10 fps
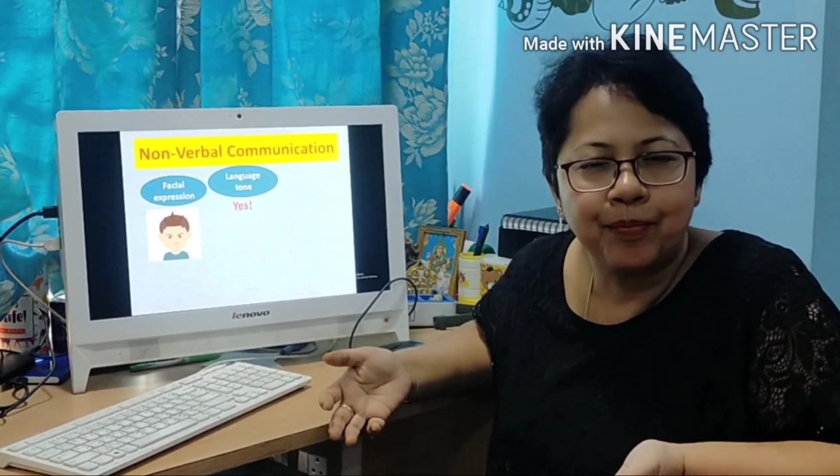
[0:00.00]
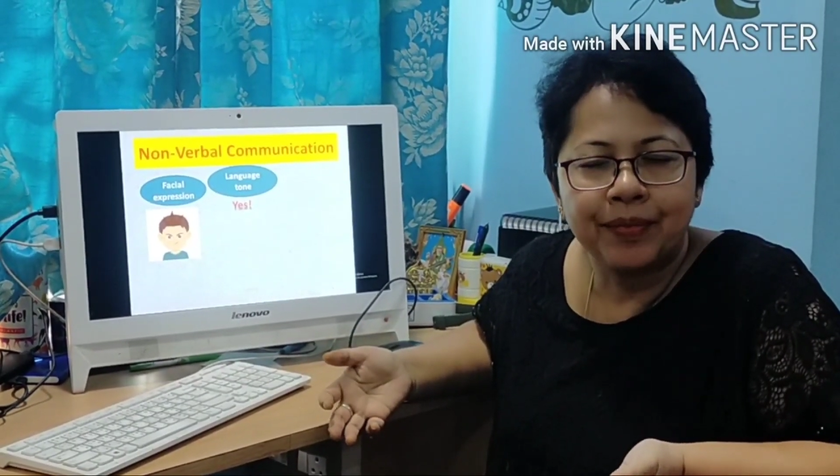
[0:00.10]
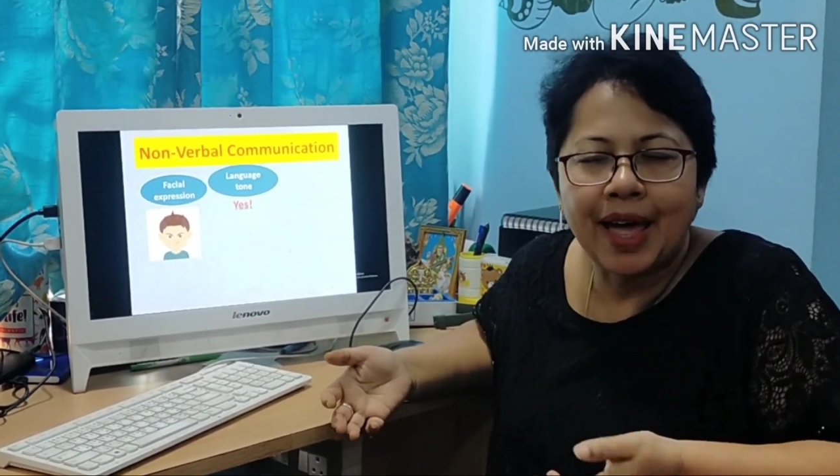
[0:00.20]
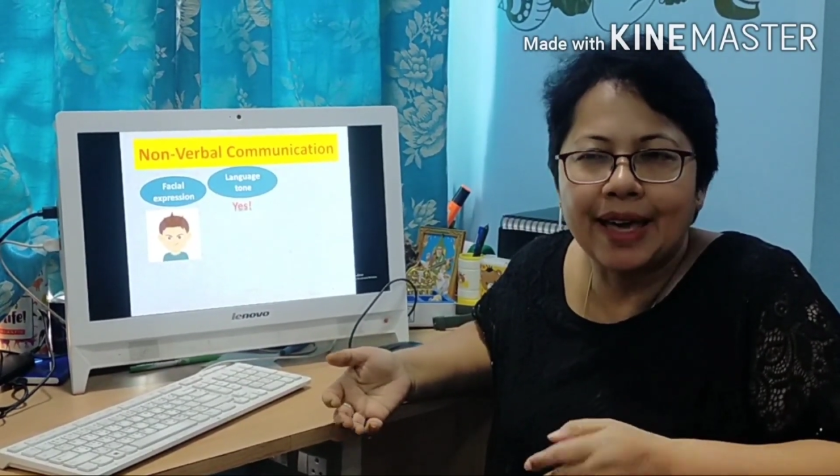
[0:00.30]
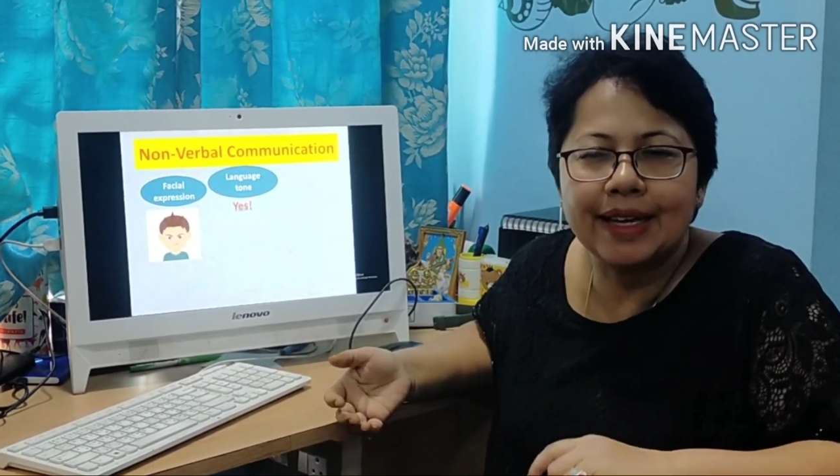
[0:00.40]

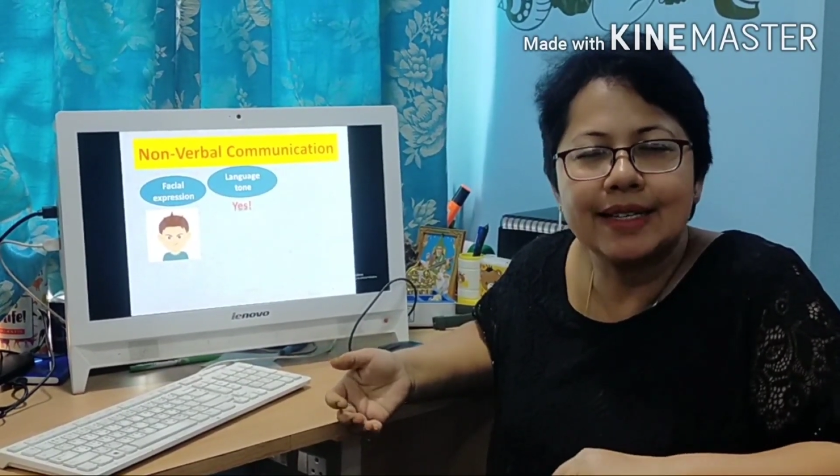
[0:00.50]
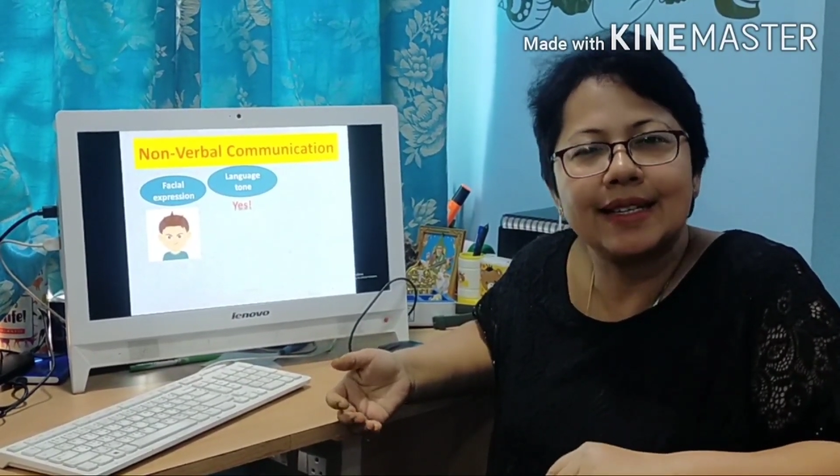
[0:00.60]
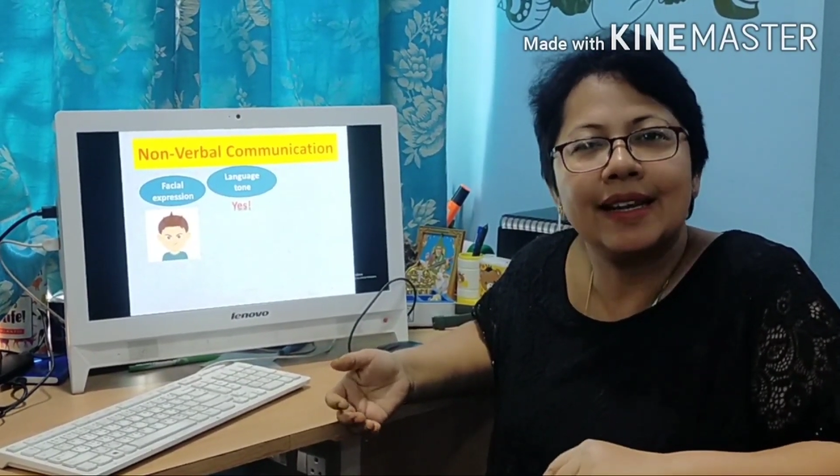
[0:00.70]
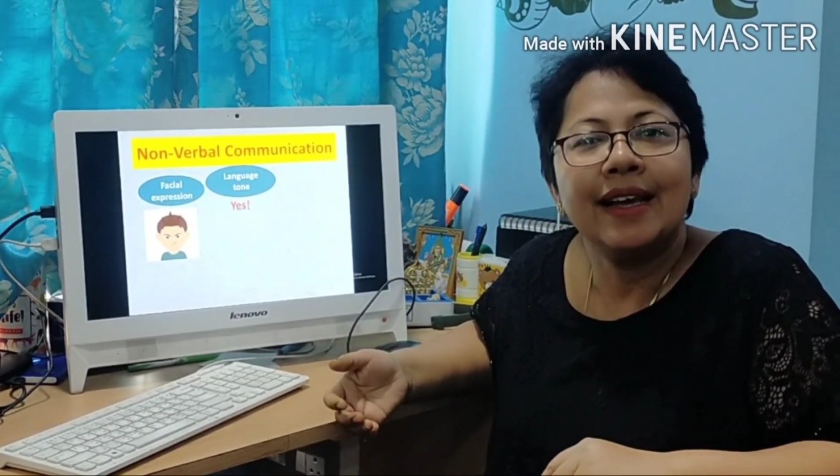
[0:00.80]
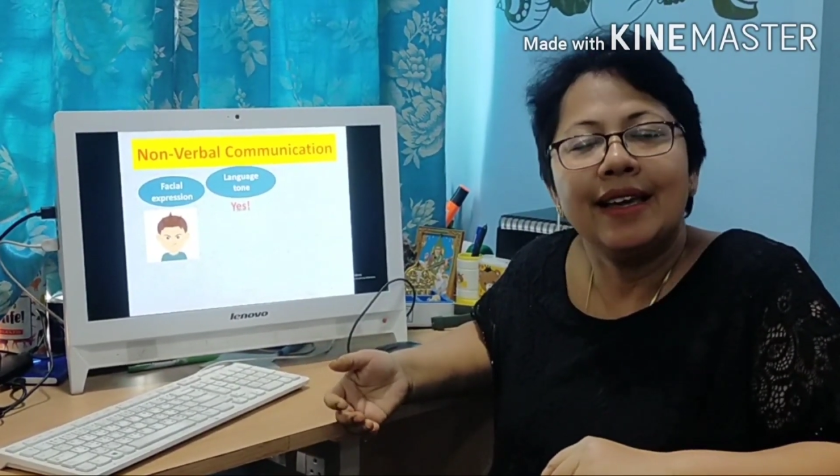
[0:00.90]
I can tell
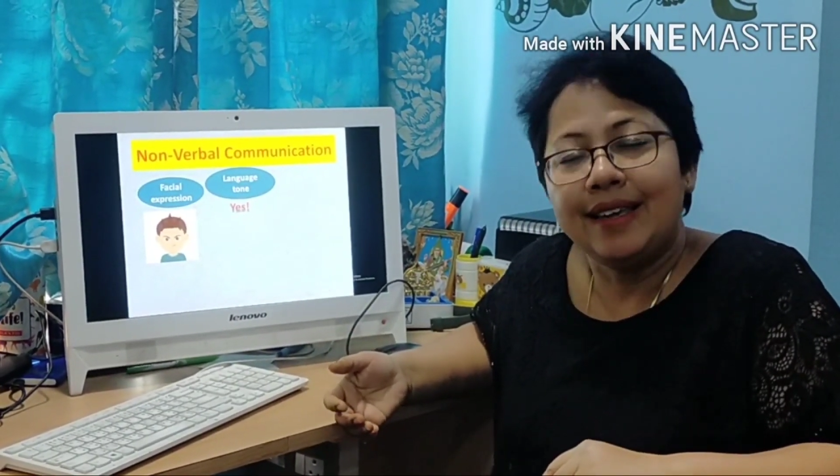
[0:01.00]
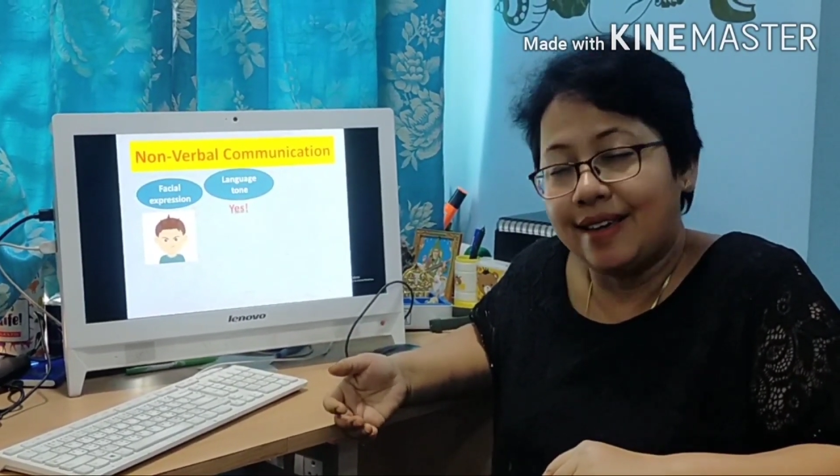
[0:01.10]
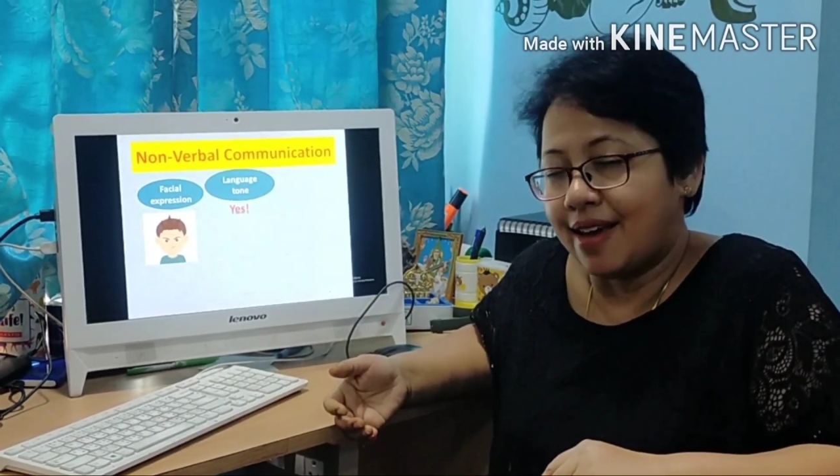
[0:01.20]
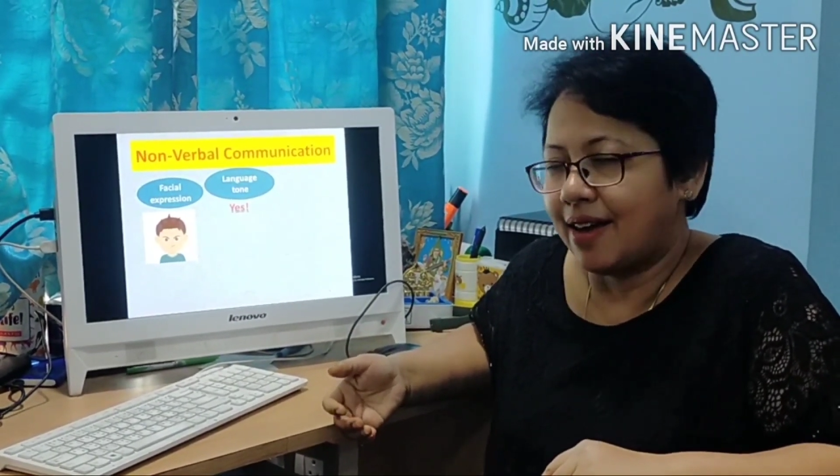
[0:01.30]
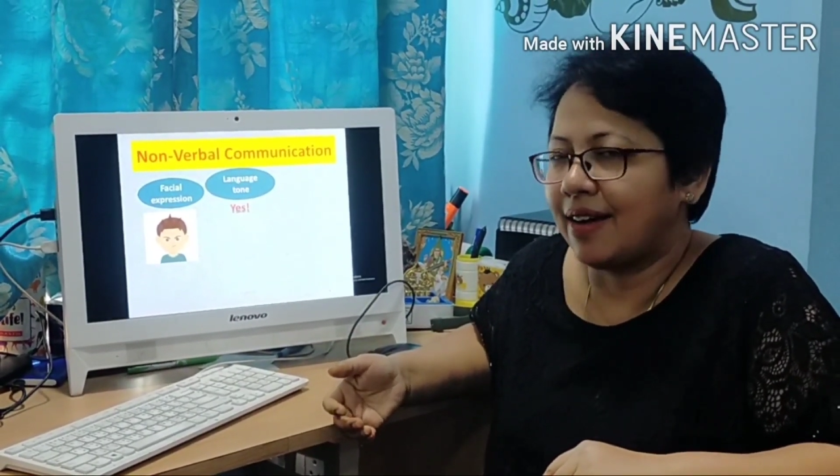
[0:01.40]

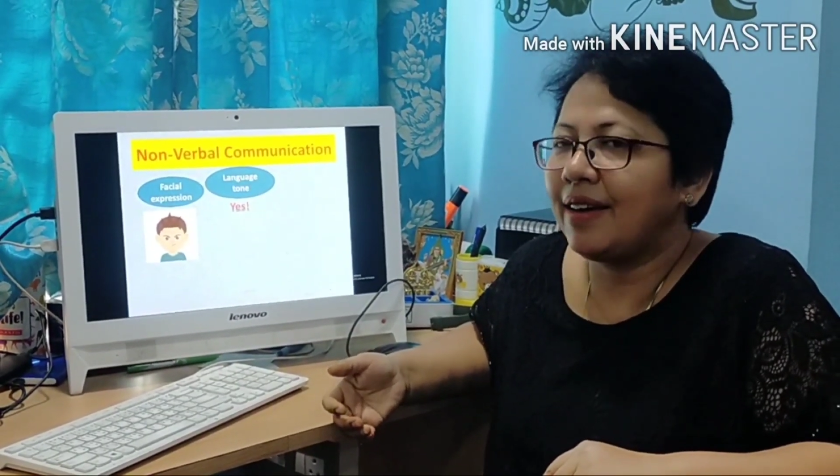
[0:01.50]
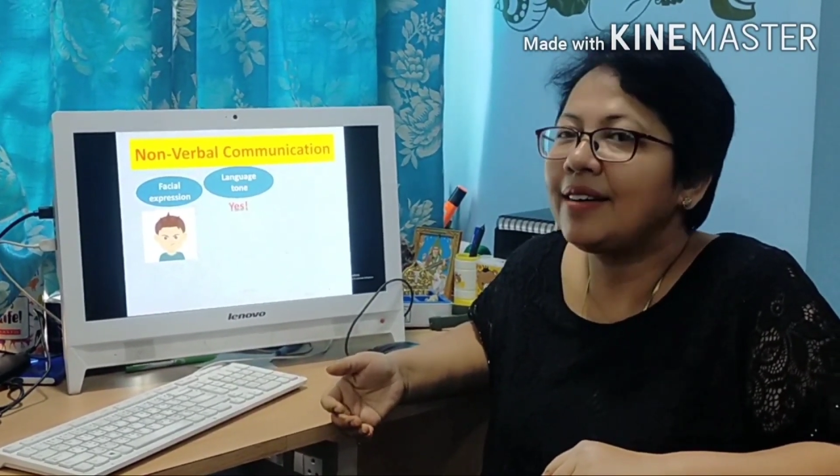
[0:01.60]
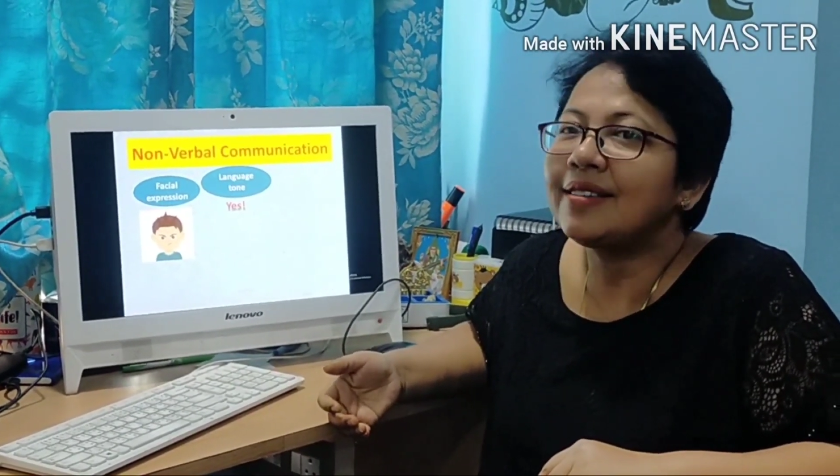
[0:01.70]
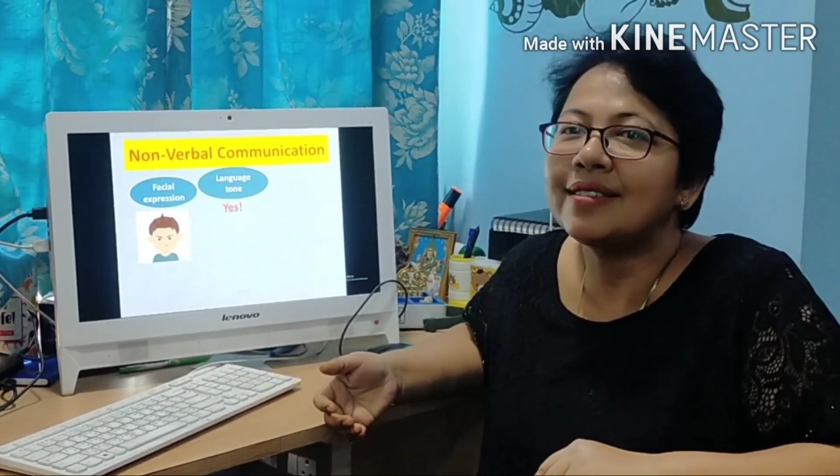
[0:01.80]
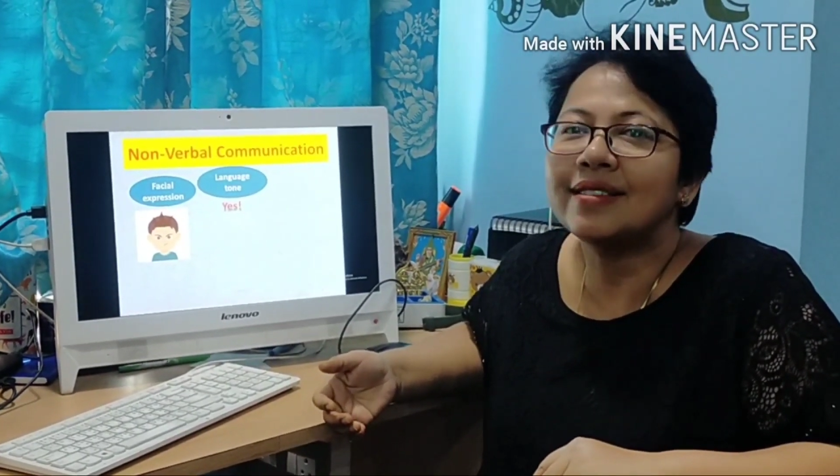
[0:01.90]

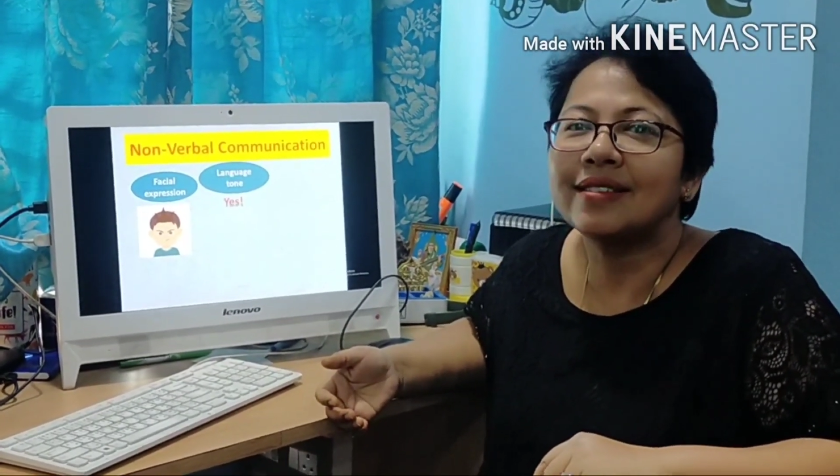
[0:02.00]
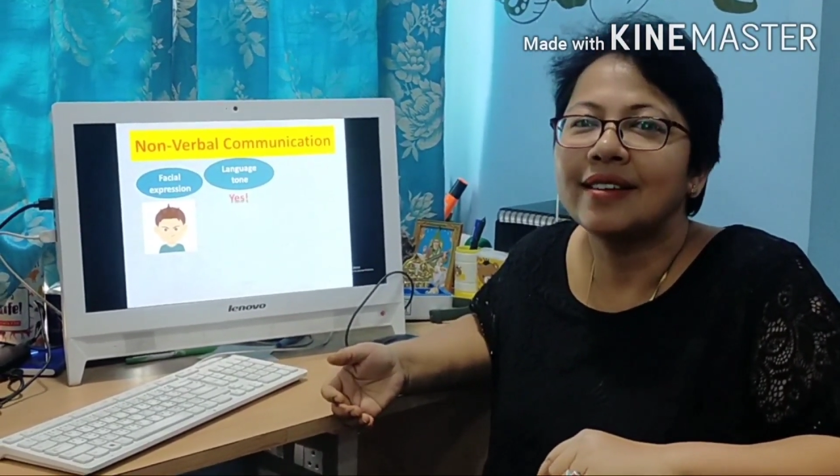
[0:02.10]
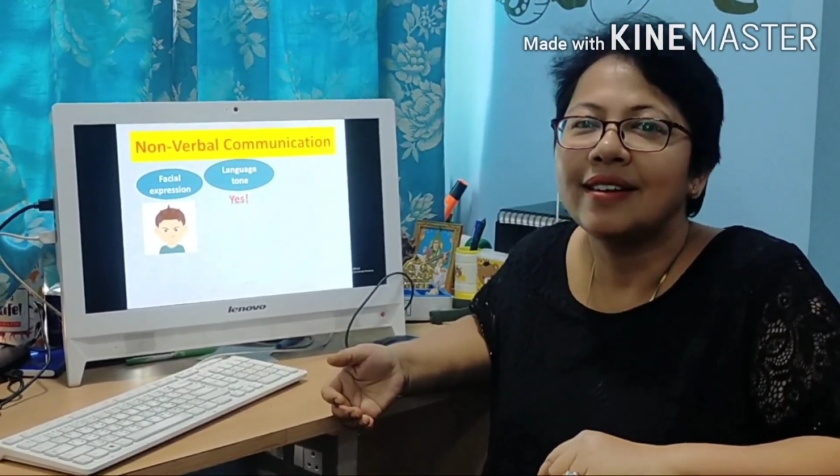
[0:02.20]
yes,